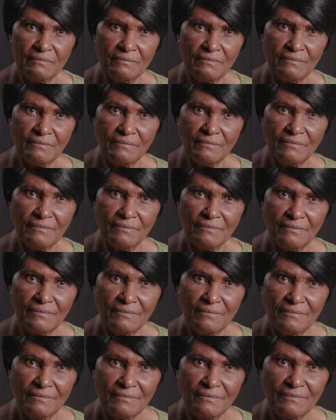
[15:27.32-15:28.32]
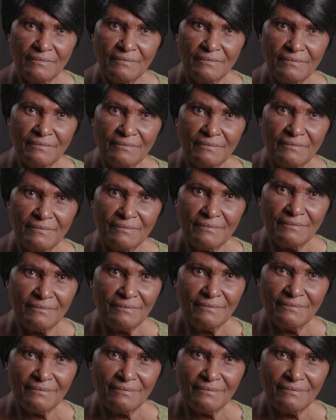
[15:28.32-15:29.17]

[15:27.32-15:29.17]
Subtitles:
Nothing is said.